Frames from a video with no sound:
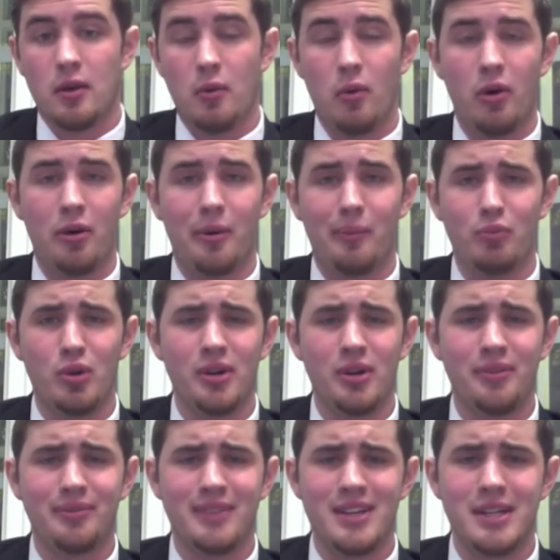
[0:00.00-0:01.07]
One
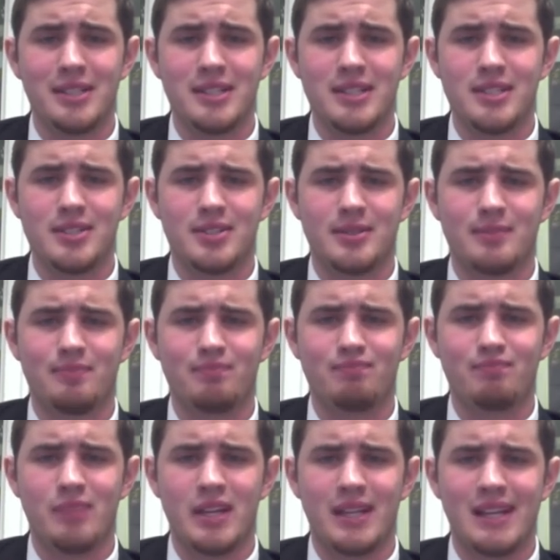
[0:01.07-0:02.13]
of the ideas
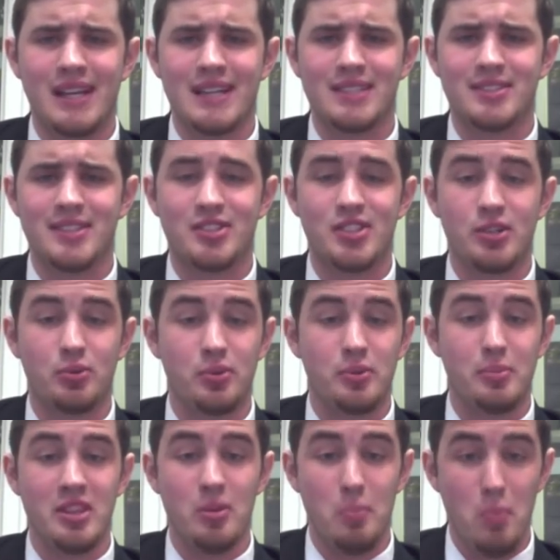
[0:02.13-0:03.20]
in class that stuck with
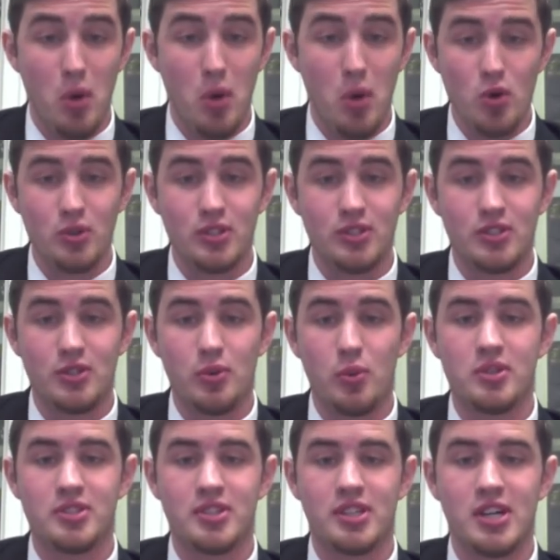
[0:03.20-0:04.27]
me the most
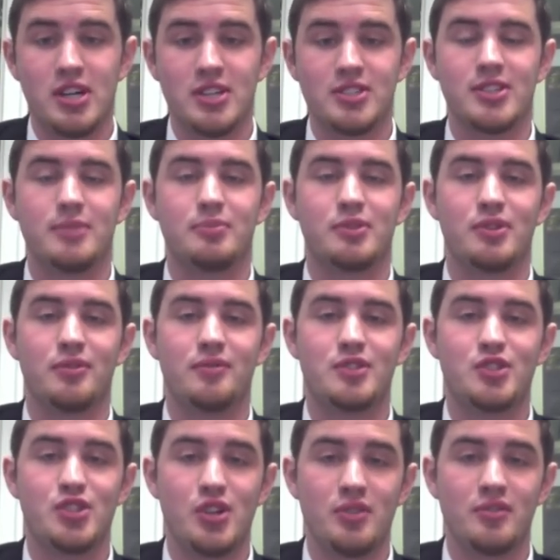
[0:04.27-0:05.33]
was the concept of
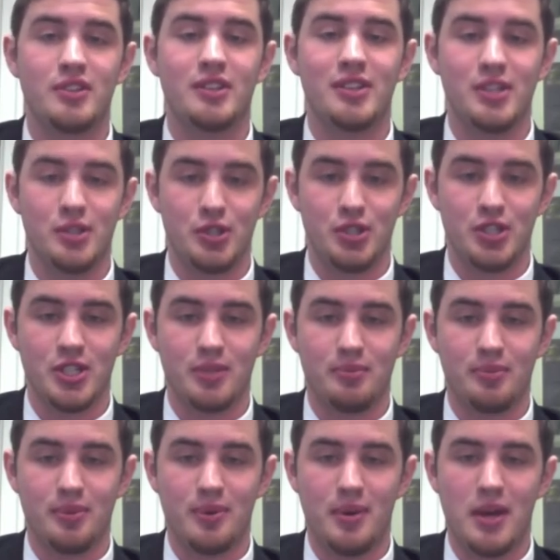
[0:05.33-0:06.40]
servant leadership.
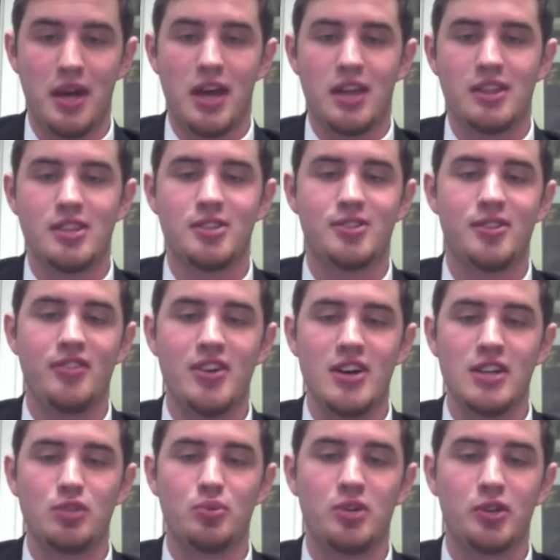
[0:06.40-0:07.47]
This
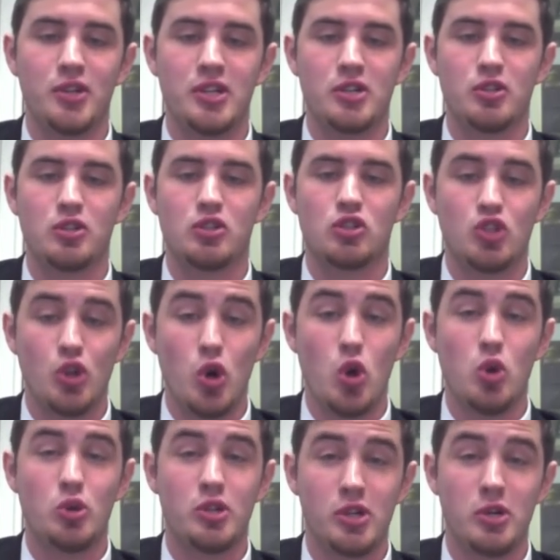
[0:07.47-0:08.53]
defines when a leader is
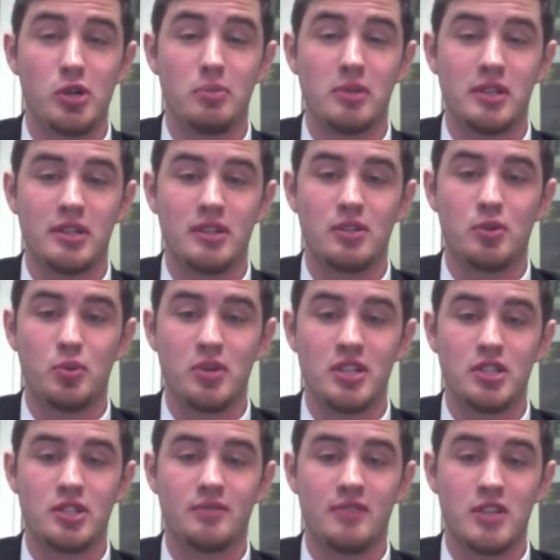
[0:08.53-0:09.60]
so determined to
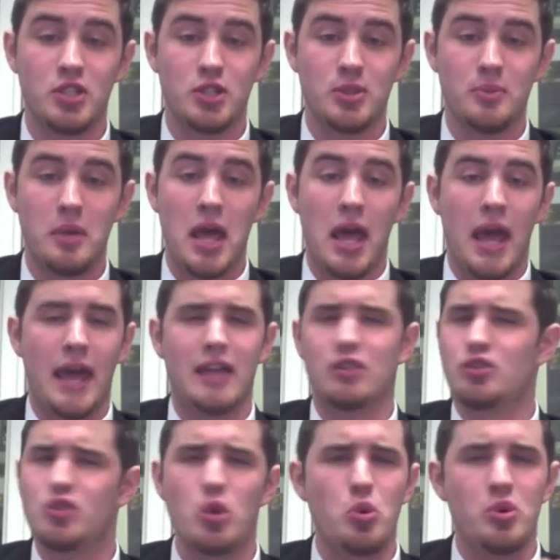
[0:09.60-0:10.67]
reach his vision and
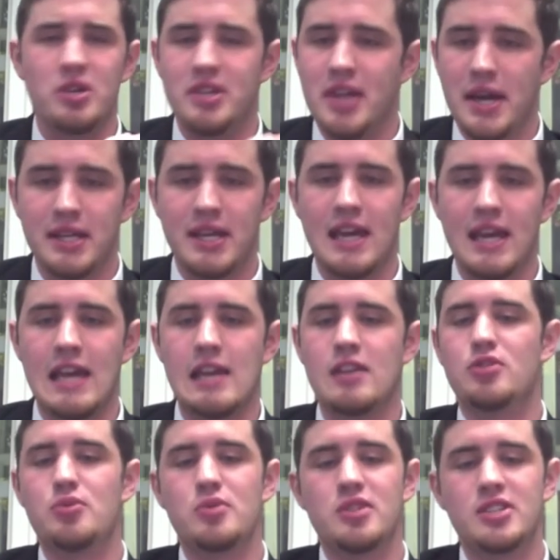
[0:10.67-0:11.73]
so dedicated
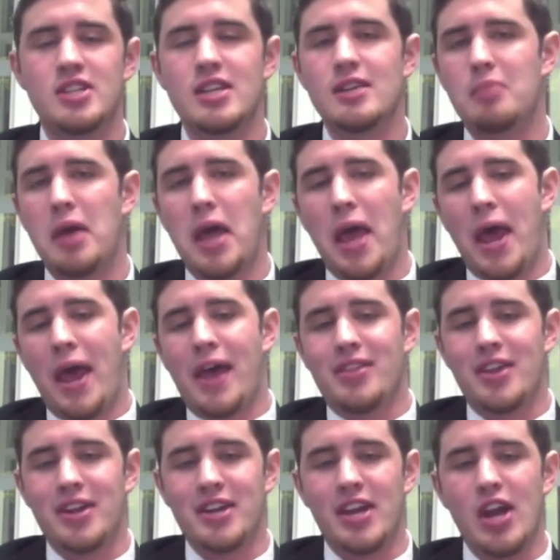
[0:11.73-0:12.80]
to his team
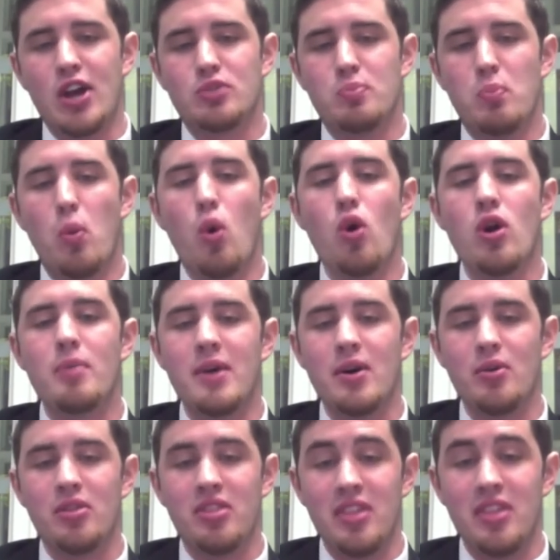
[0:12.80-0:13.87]
that he cares more
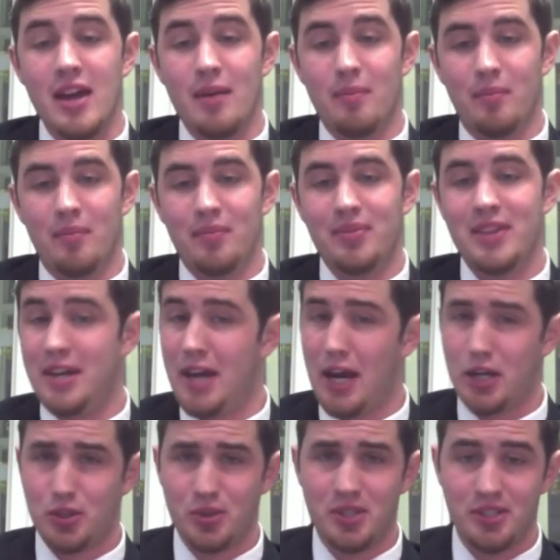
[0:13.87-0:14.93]
about them than he
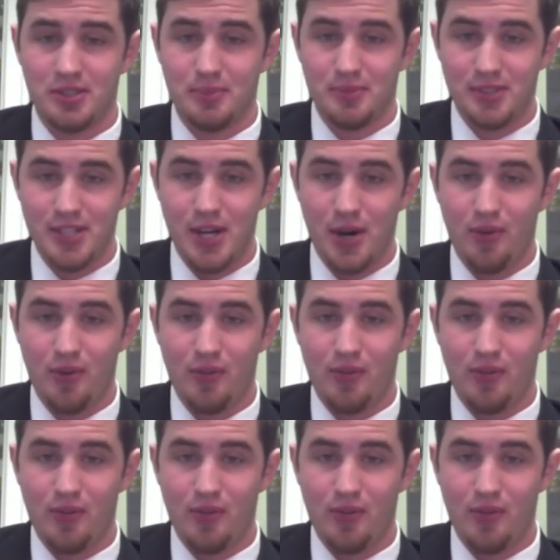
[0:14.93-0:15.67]
actually does himself.